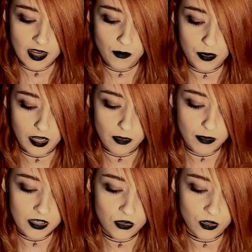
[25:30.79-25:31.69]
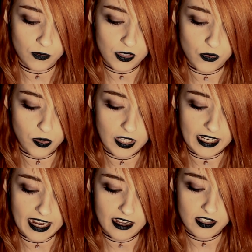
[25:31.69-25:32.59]
but in the bedroom his warlike
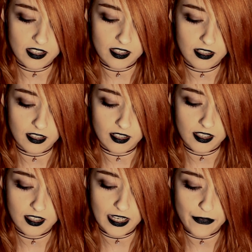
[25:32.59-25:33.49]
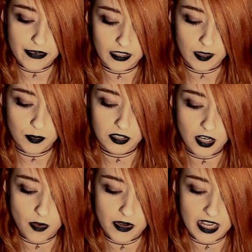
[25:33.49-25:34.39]
ancestors definitely
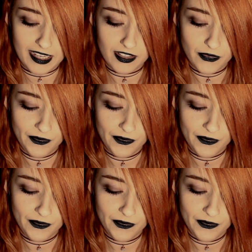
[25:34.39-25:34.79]
predominate.